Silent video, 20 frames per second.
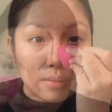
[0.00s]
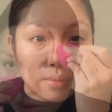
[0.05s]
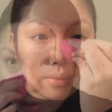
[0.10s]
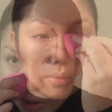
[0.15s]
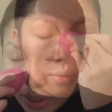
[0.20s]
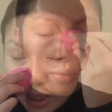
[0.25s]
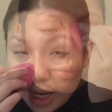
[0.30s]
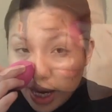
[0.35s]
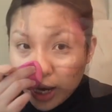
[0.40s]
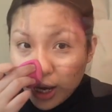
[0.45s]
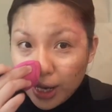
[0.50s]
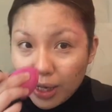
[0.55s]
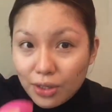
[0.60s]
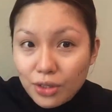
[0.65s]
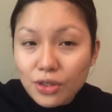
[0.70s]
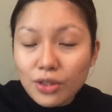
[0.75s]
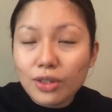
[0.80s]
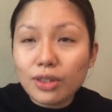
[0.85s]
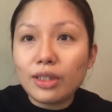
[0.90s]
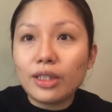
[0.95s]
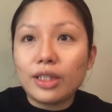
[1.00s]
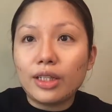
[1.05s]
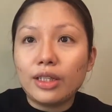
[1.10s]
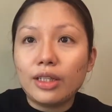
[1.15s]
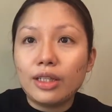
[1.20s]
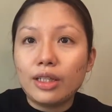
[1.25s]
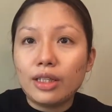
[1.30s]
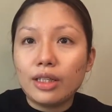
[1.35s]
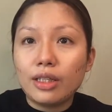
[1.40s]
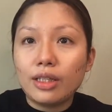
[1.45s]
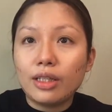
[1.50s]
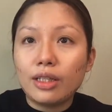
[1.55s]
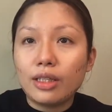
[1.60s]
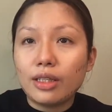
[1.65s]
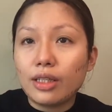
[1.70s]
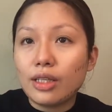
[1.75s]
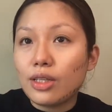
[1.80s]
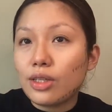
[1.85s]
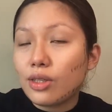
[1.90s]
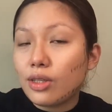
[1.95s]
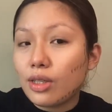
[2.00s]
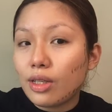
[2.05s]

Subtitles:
She actually did